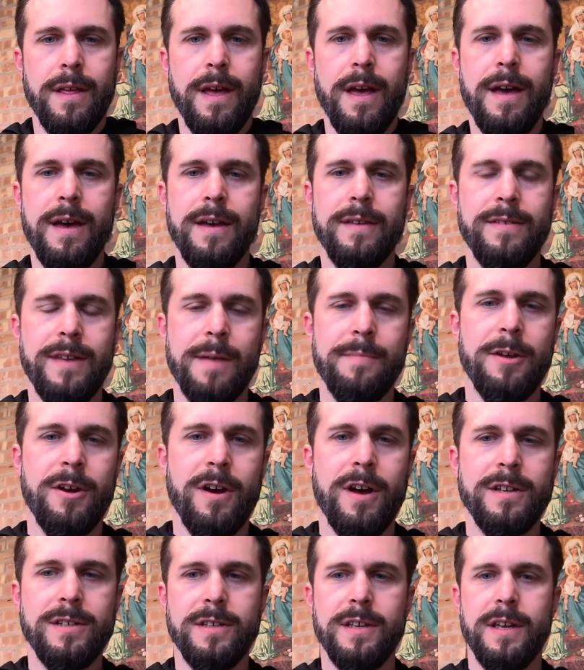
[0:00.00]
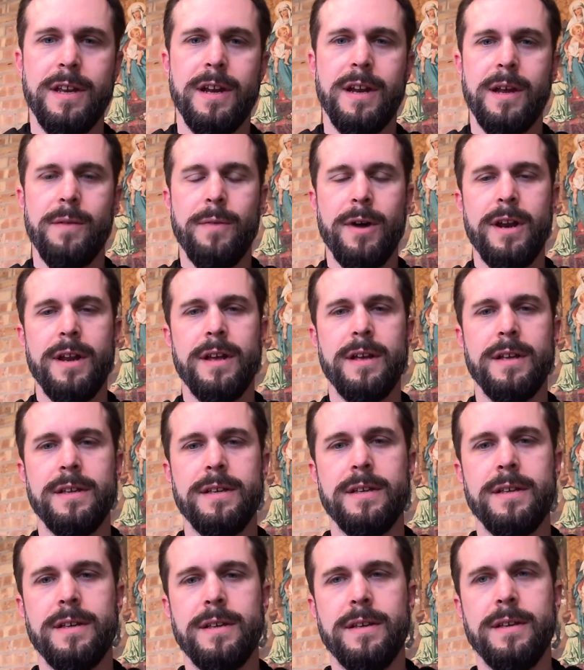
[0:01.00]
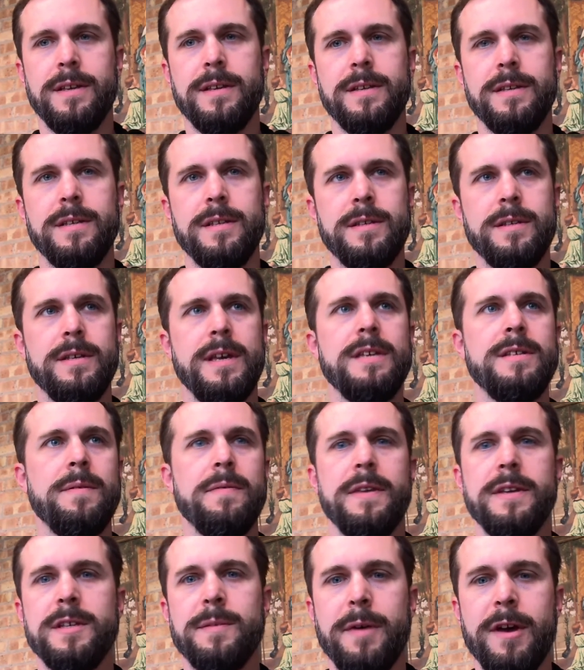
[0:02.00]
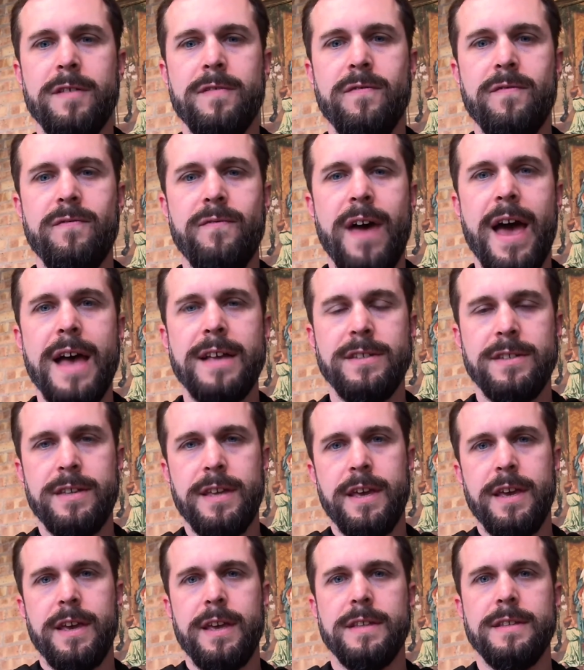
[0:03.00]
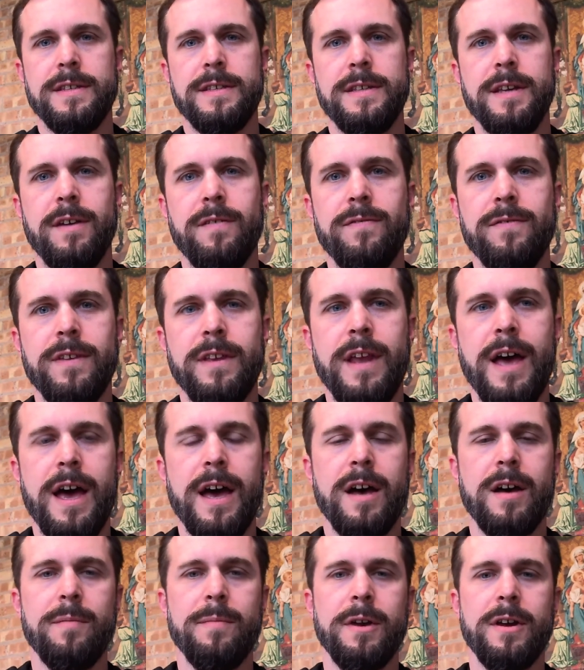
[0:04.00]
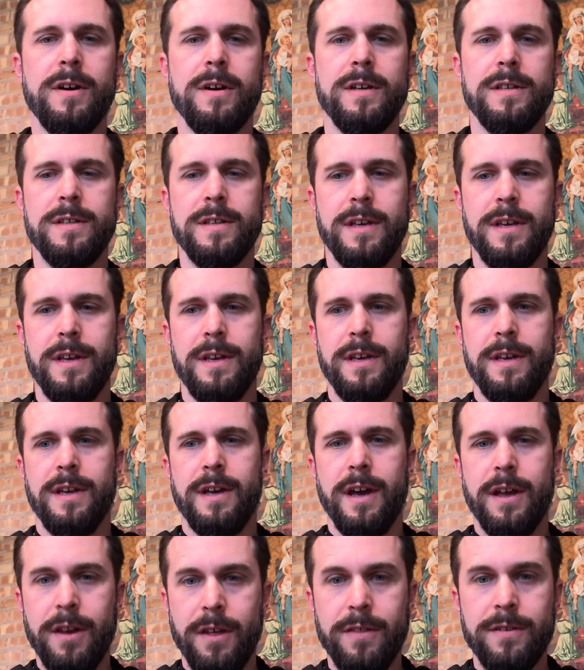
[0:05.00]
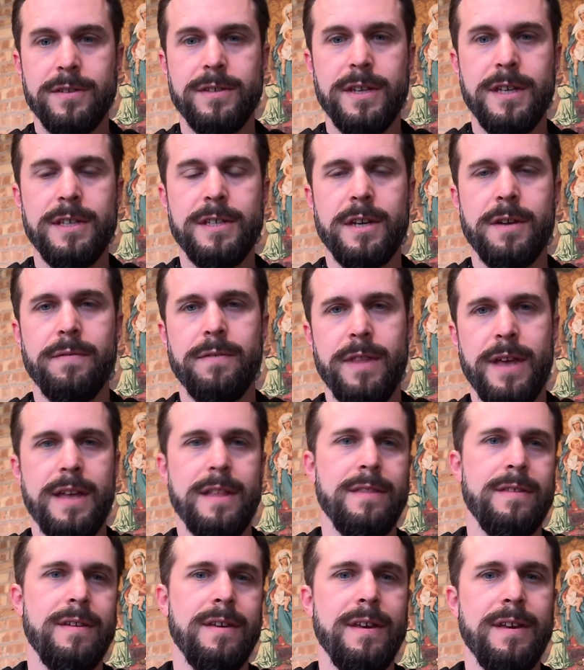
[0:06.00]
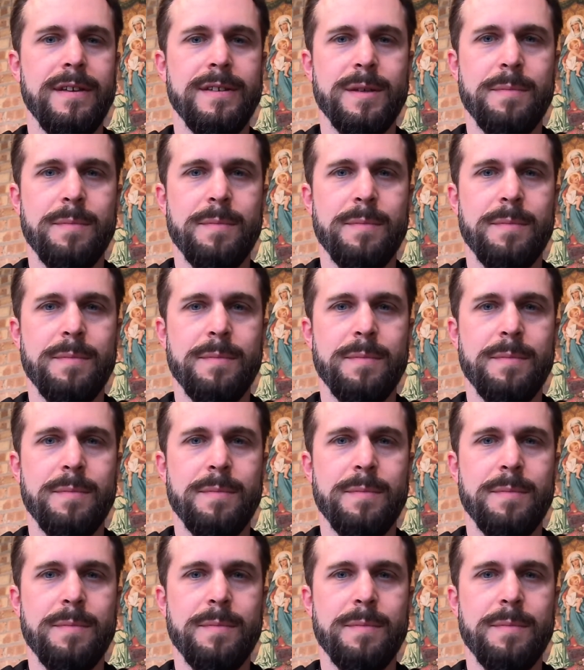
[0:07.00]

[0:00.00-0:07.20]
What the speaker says: Hi, it's Abbott Austin, and I want to say some things about fasting and self denial because another season of Lent is